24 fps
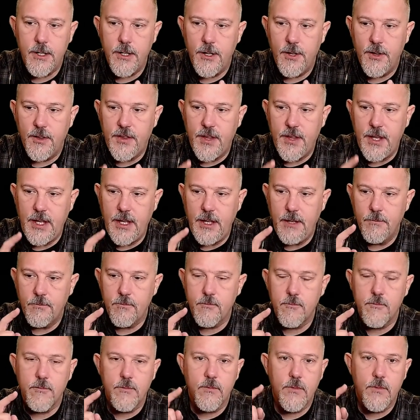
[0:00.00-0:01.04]
the
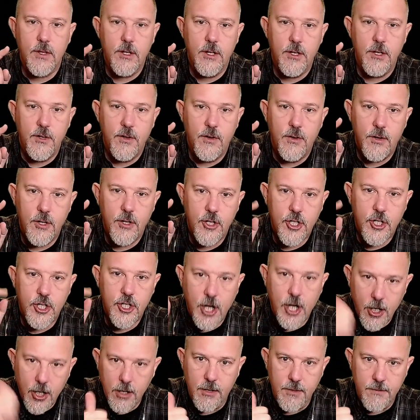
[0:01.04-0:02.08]

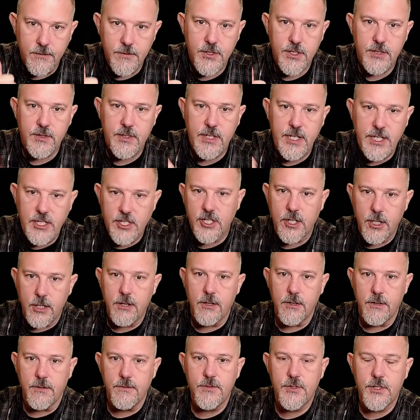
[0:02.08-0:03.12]
curves, these
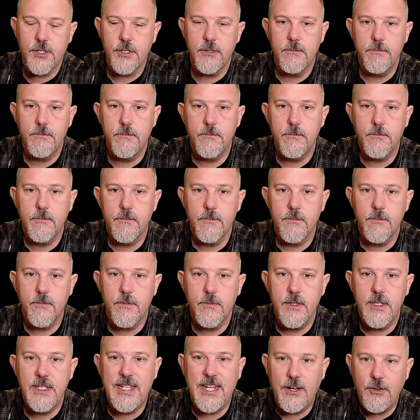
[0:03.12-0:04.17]
curves,
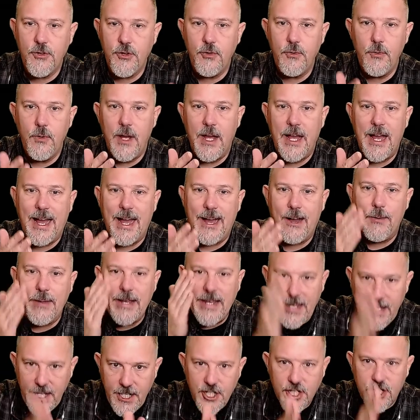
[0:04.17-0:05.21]
tell you how
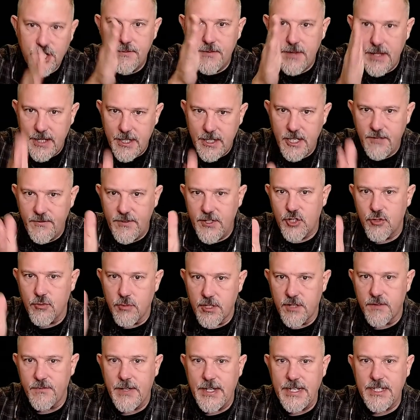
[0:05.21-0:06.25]
each of the individual
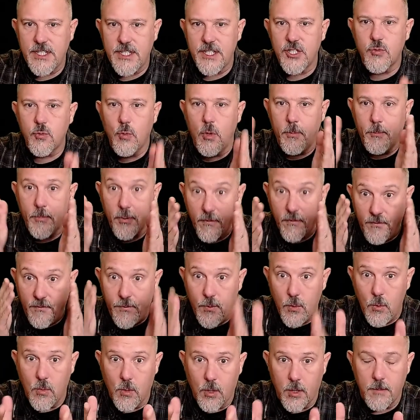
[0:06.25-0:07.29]
devices will
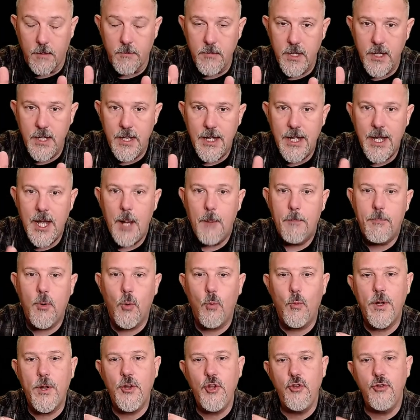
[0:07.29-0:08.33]
perform, but
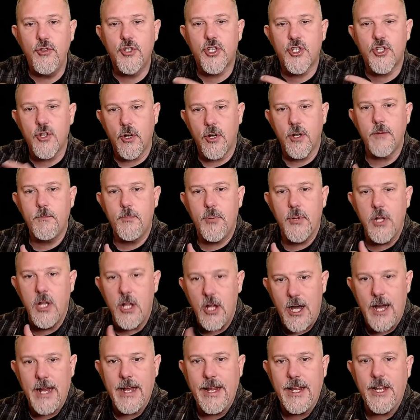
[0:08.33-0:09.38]
when you start
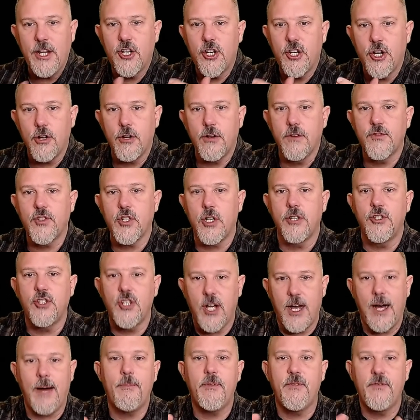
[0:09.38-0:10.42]
plotting curves on
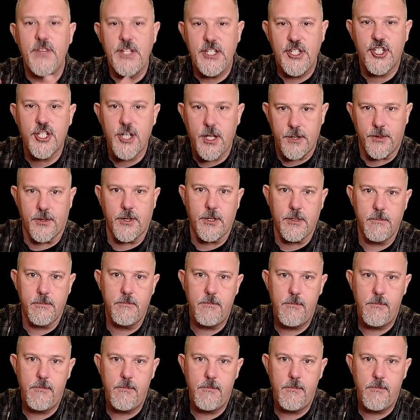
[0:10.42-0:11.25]
top of each other,